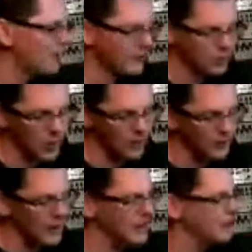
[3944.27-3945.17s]
12
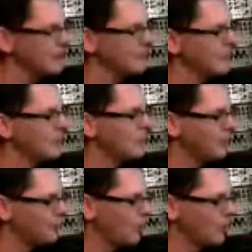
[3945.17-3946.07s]
came
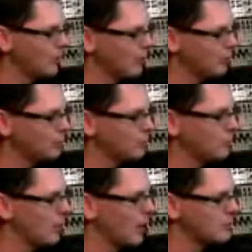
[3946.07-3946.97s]
before those two
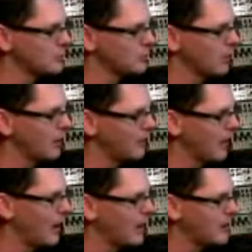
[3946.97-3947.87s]
modules,
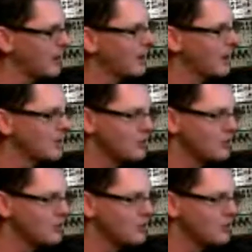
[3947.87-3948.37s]
and you